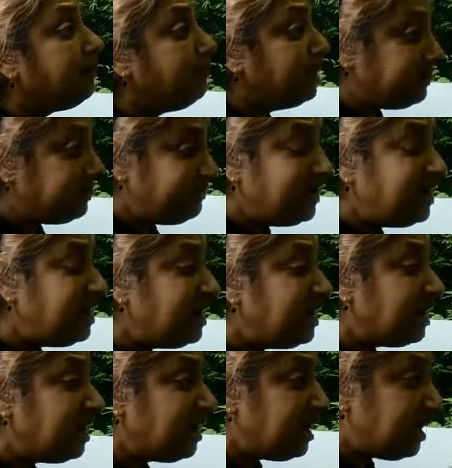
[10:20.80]
But when
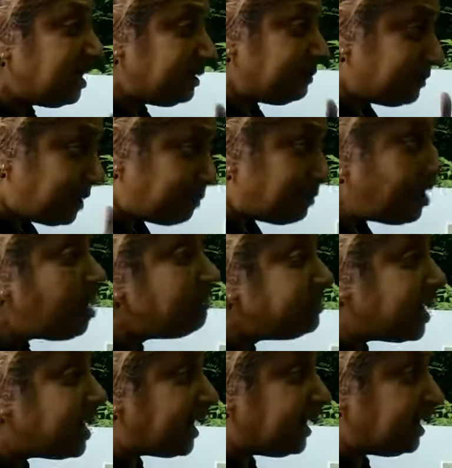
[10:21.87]
my mom
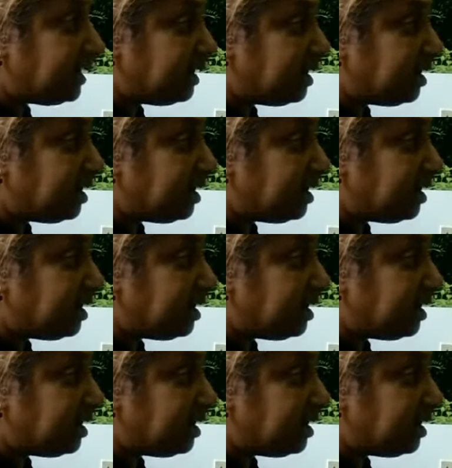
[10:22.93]
died,